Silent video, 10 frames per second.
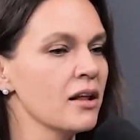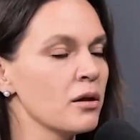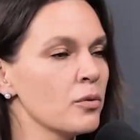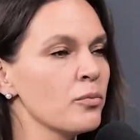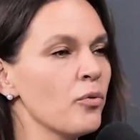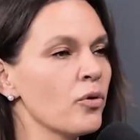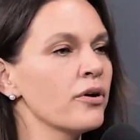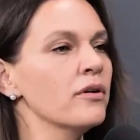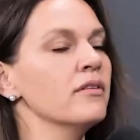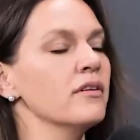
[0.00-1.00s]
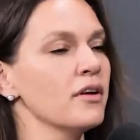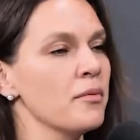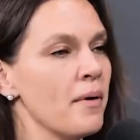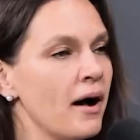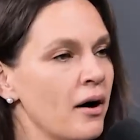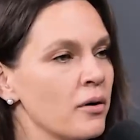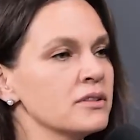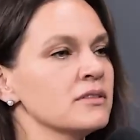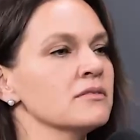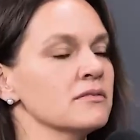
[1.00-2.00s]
Learn more about